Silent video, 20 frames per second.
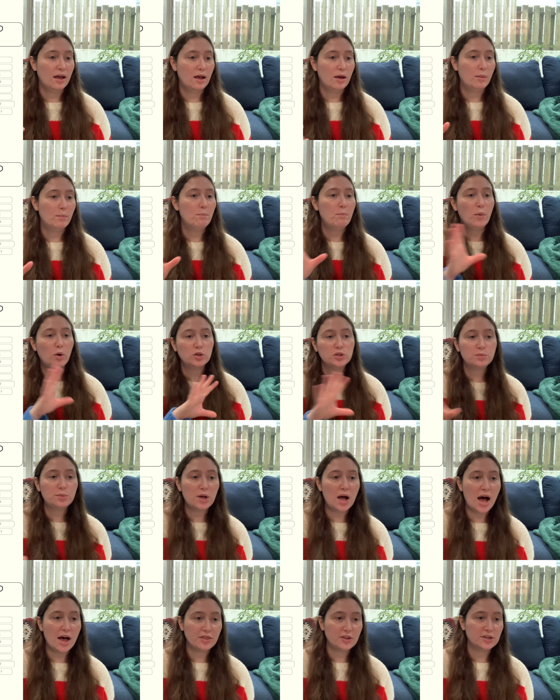multiple
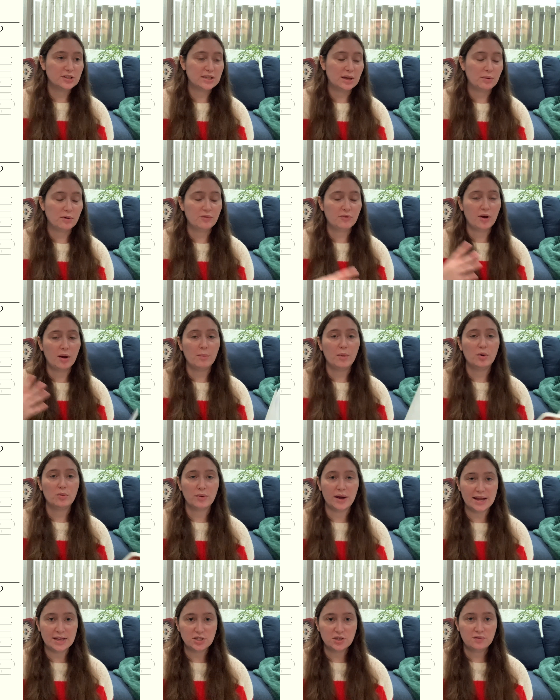authors that were from a
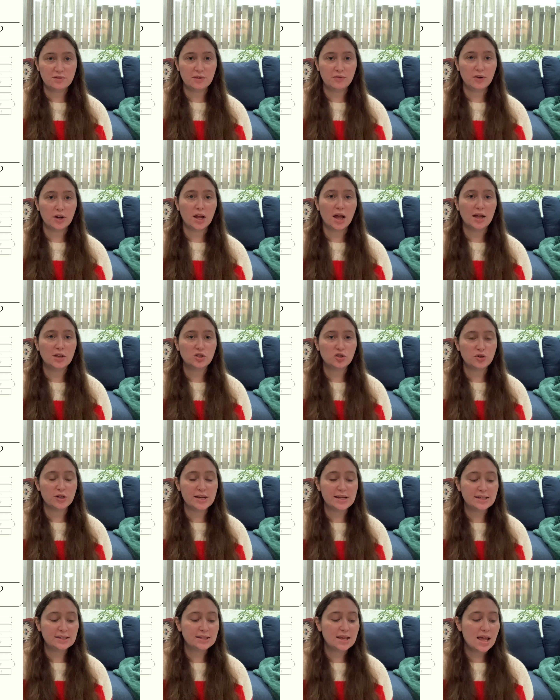range of different
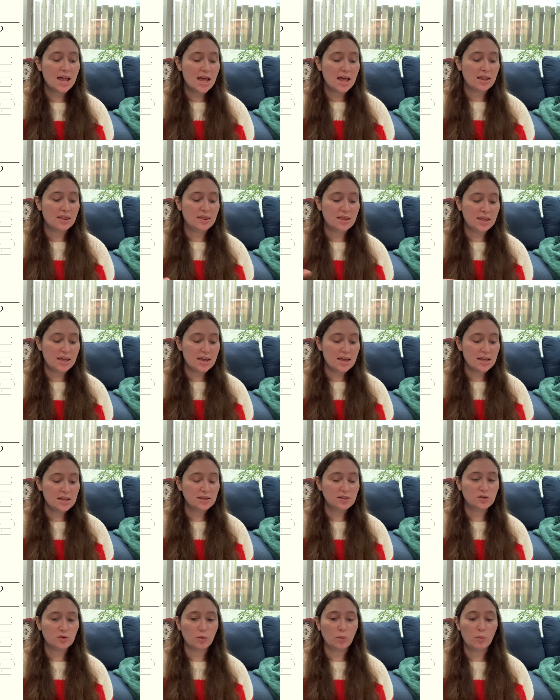countries.
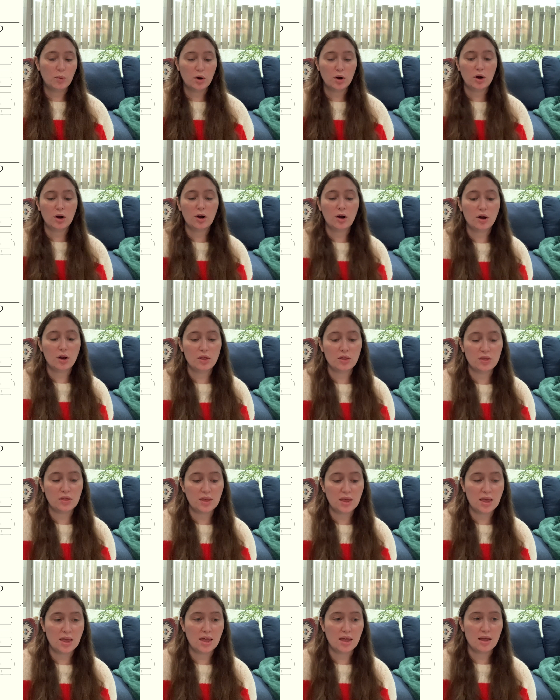These were
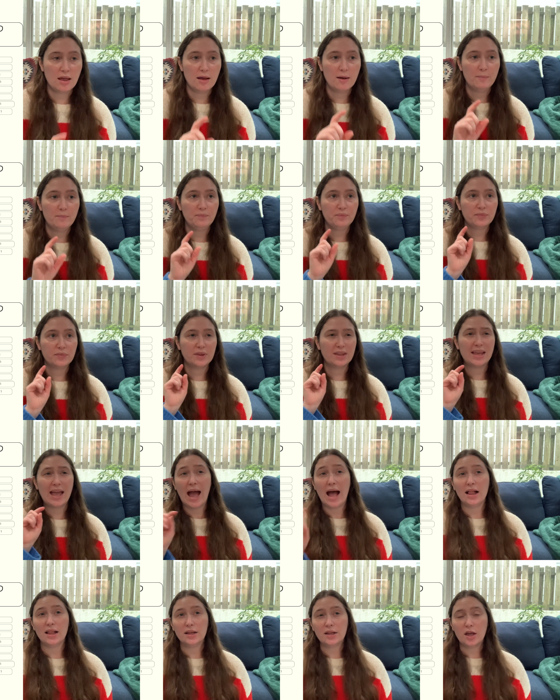the
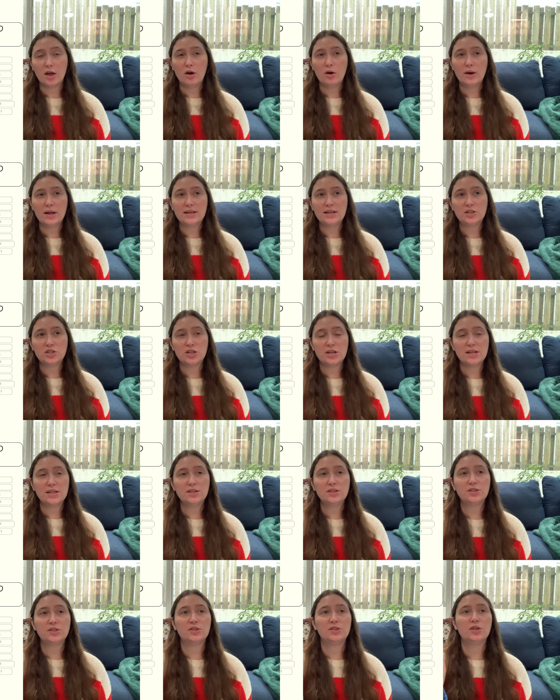Calico
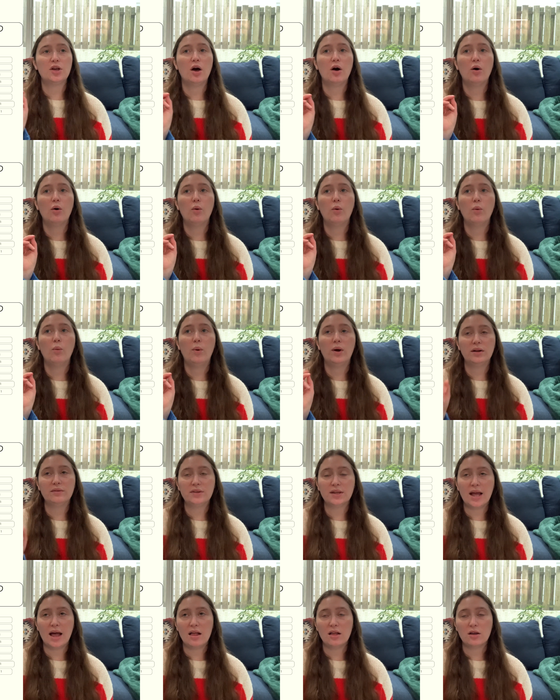editions. So one of the
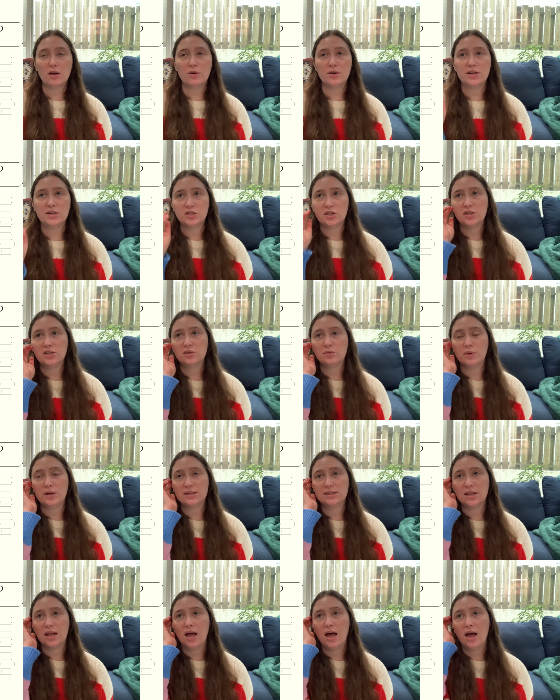Calico editions
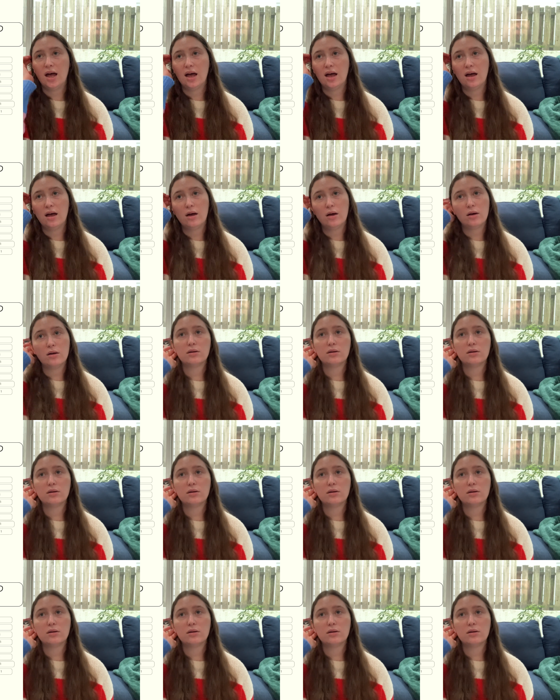was a